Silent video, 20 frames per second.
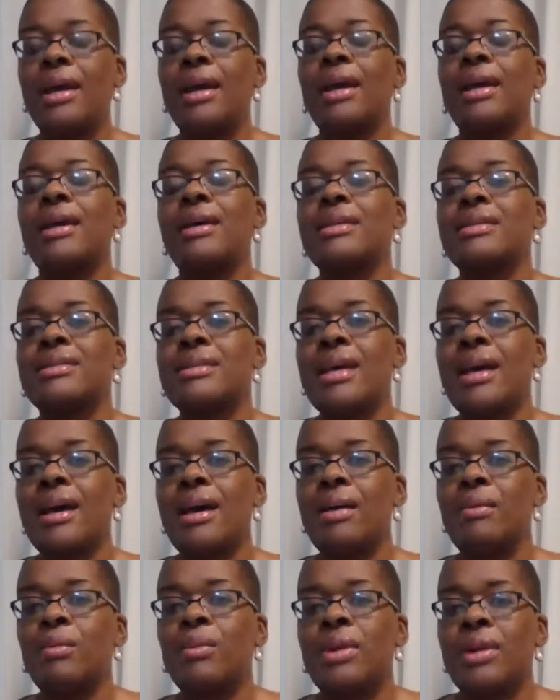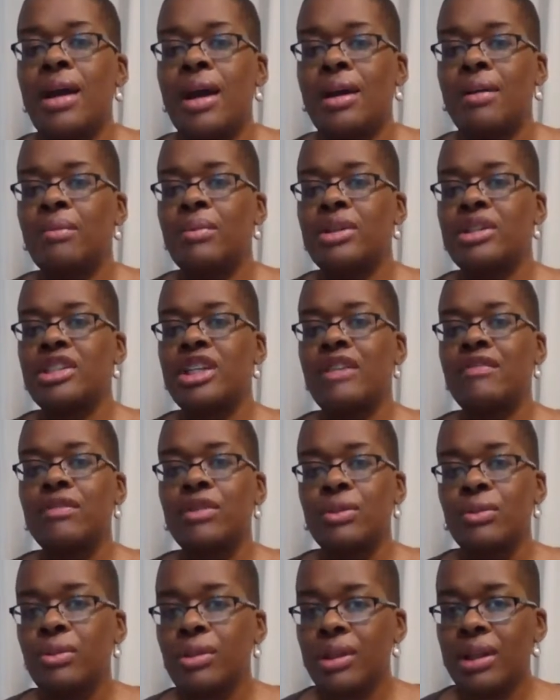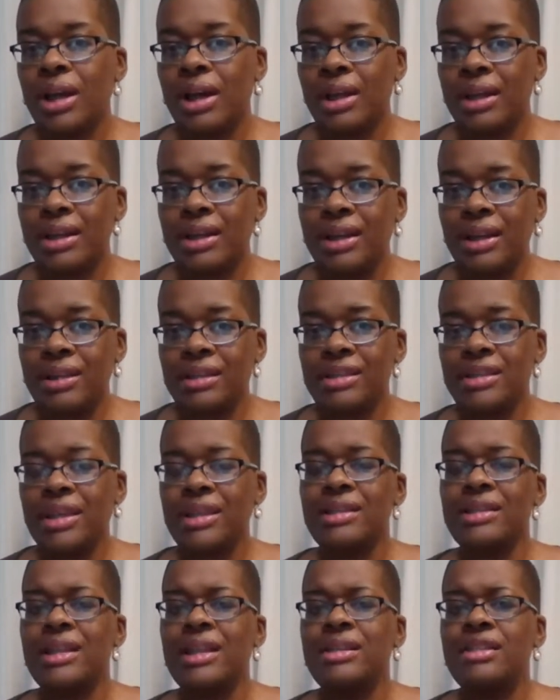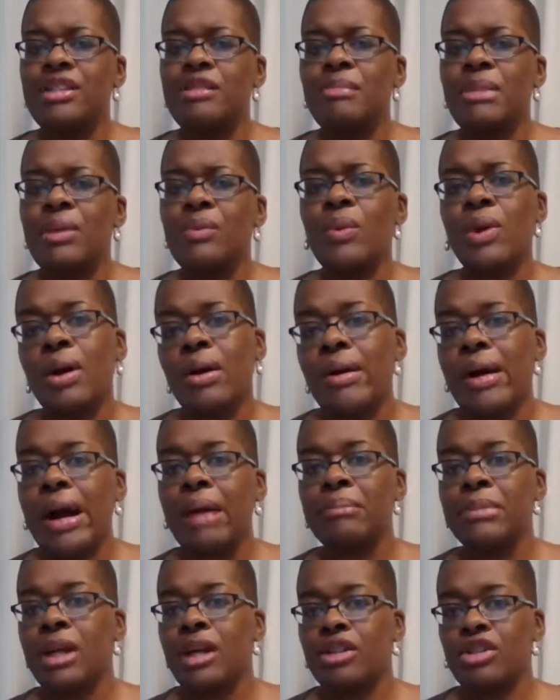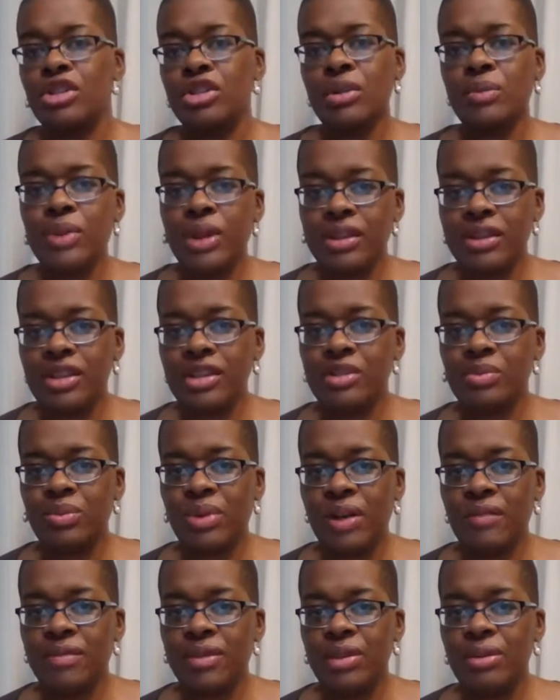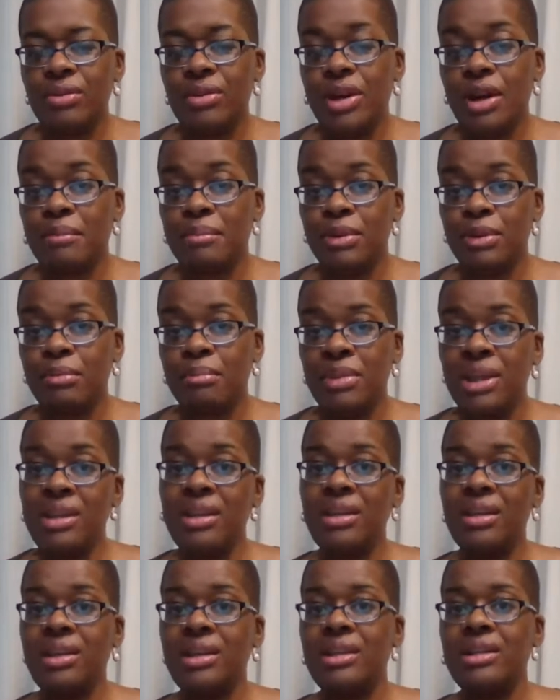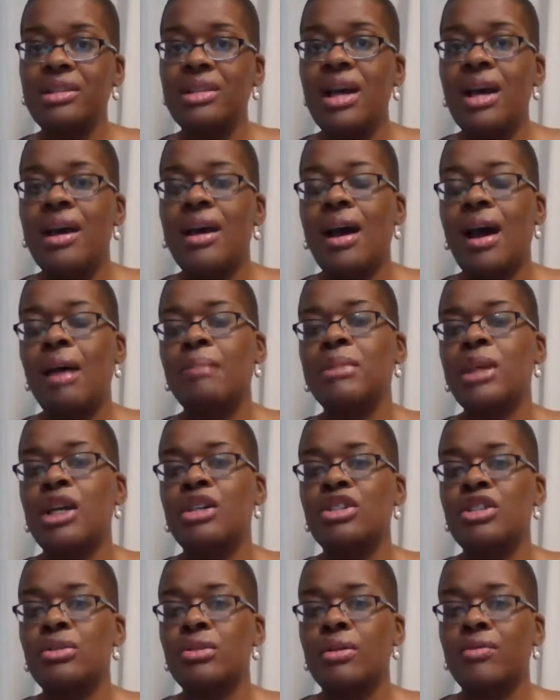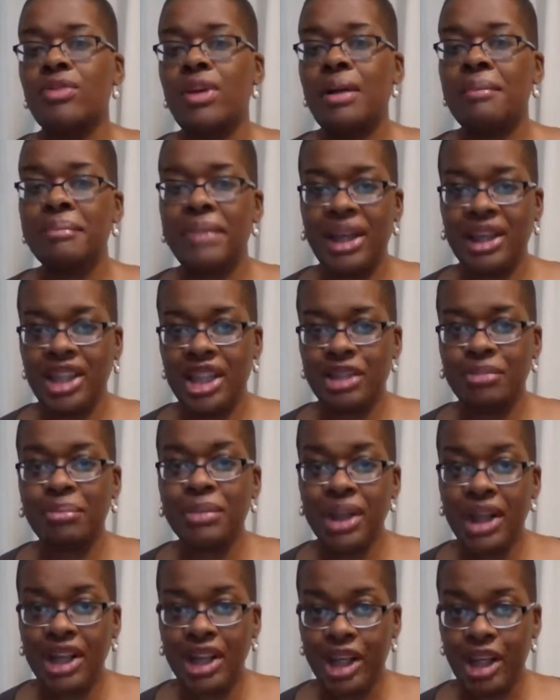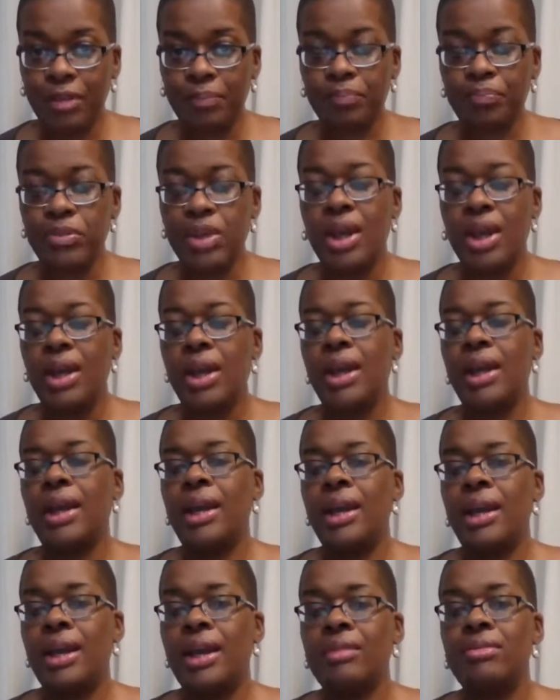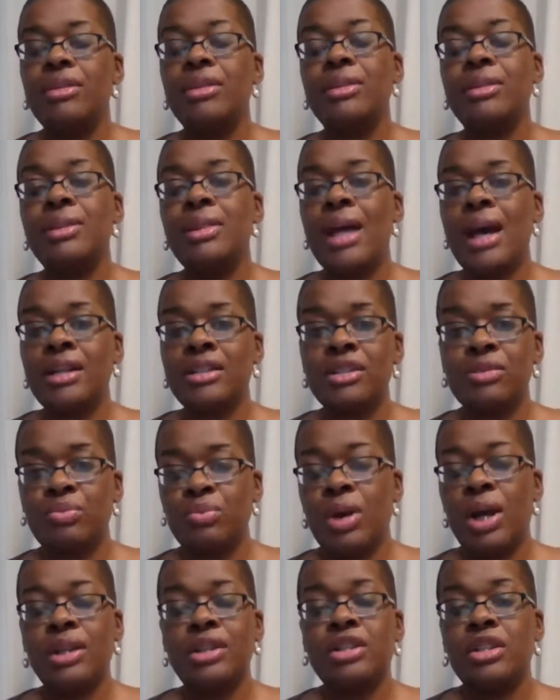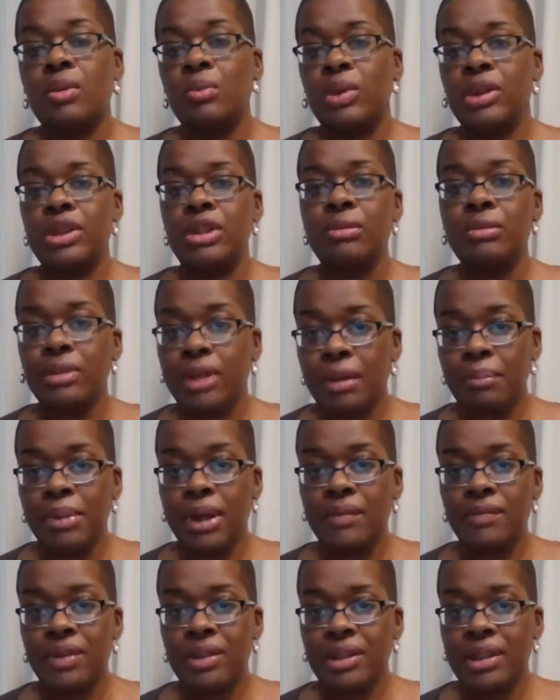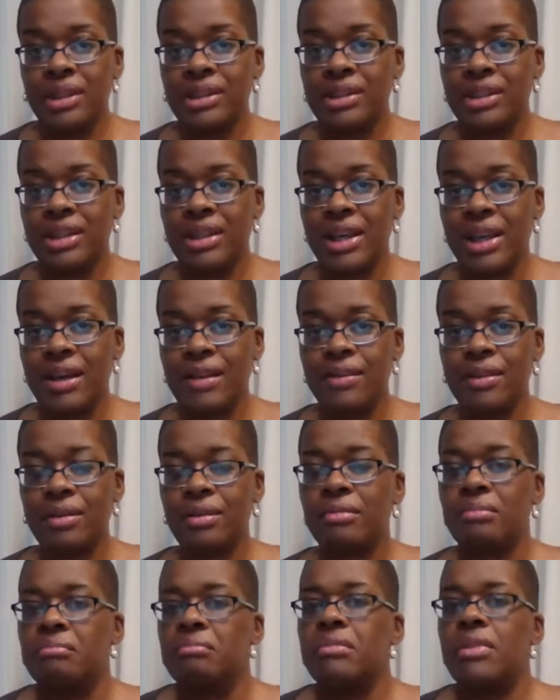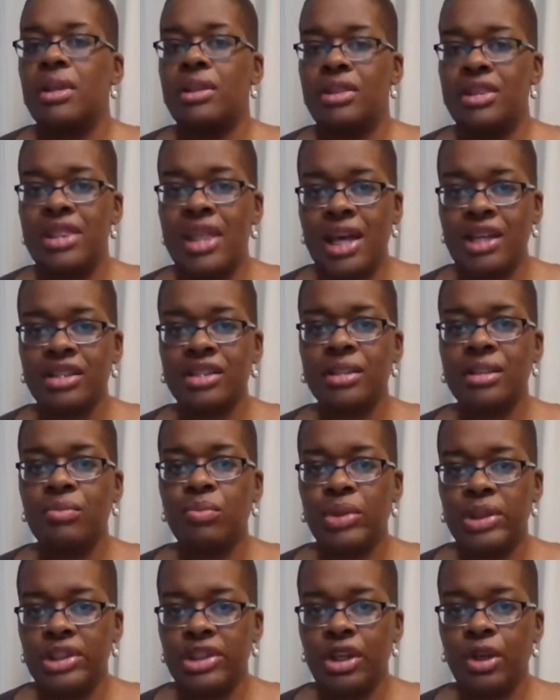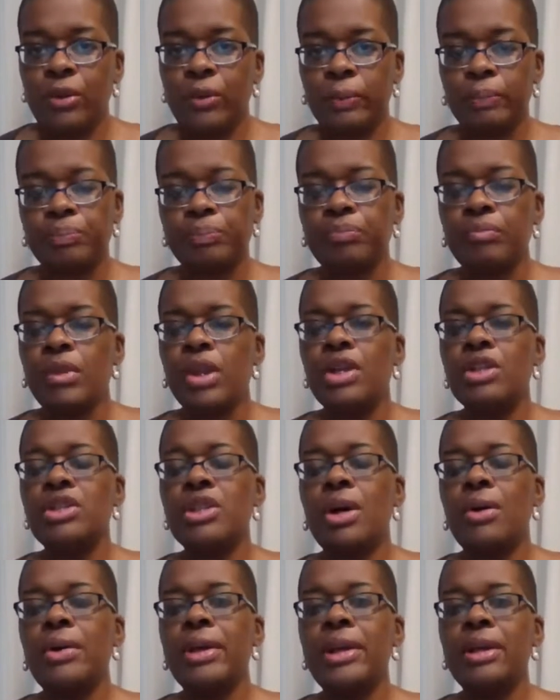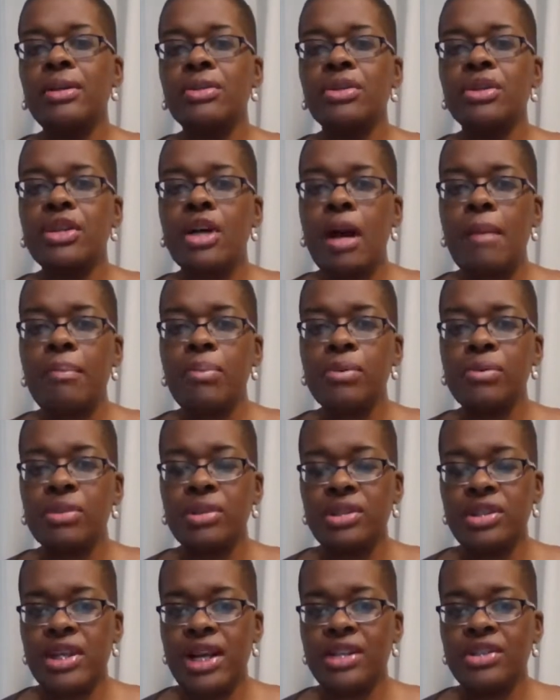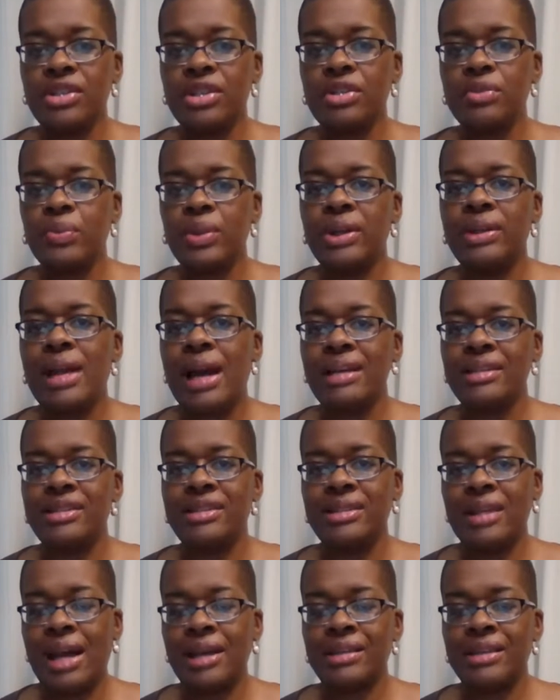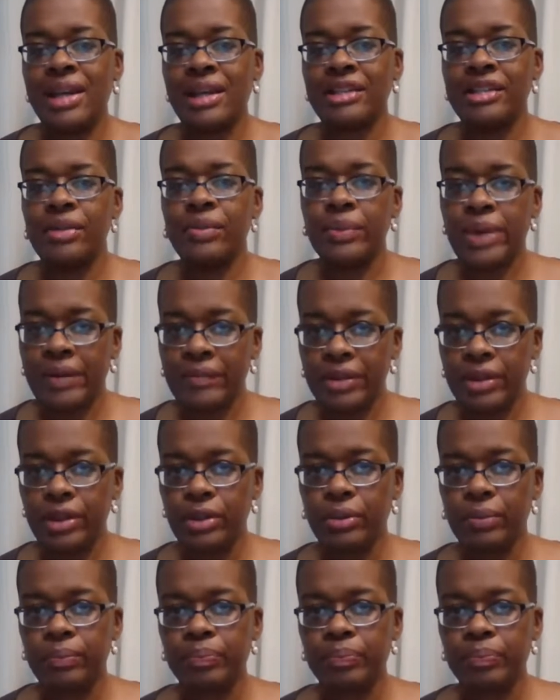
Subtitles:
is that when I receive new clients, they say to me, well, I'm not sure what this revenue number means. I'm not sure if I'm making money. And that's why, so when you lump everything together, that's the result. So here's a couple of suggestions when dissecting revenue.